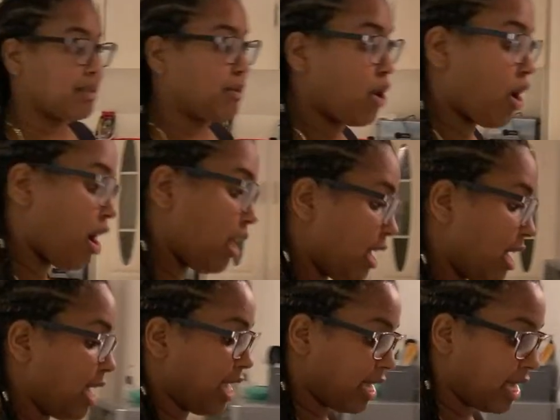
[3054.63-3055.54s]

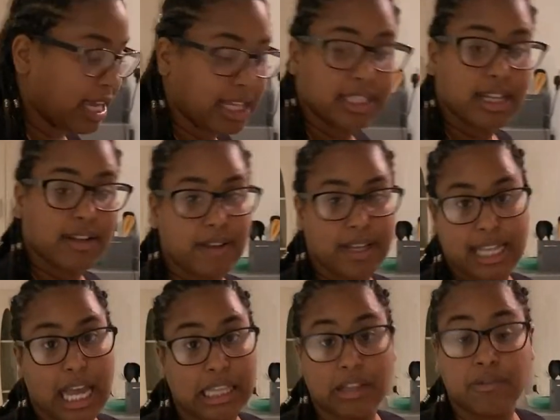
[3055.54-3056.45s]
garlic and stuff like
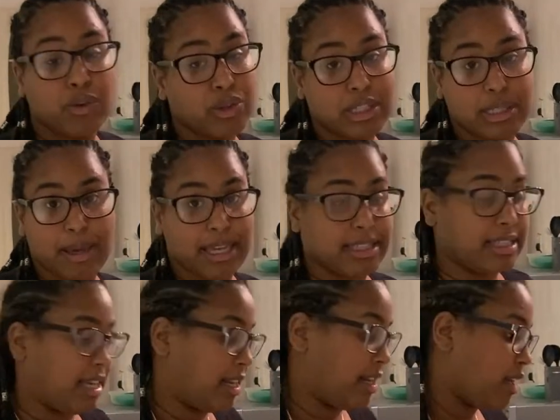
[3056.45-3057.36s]
that. And the food is
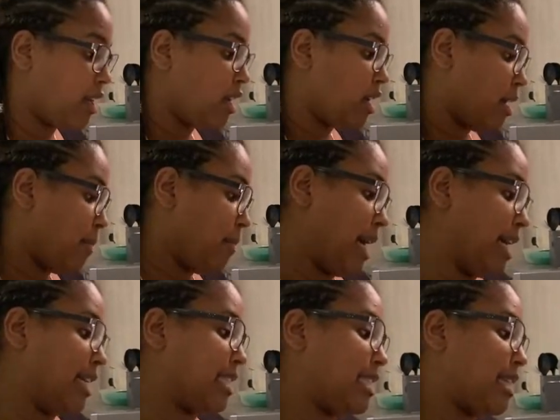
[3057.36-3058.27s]
amazing.
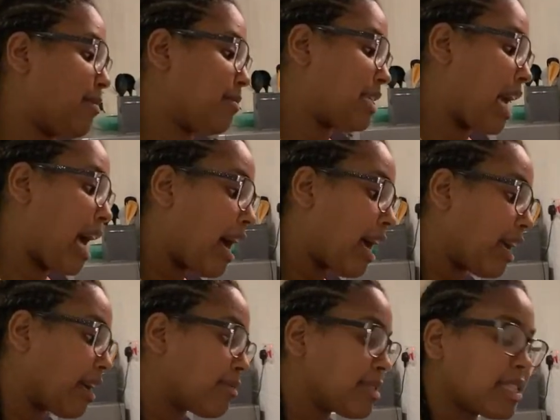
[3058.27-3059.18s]
But
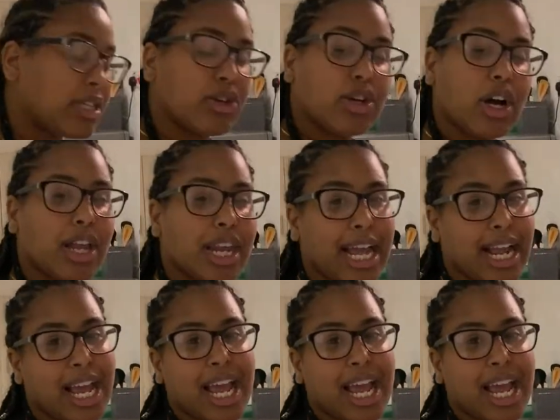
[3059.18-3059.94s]
sometimes, you know, like,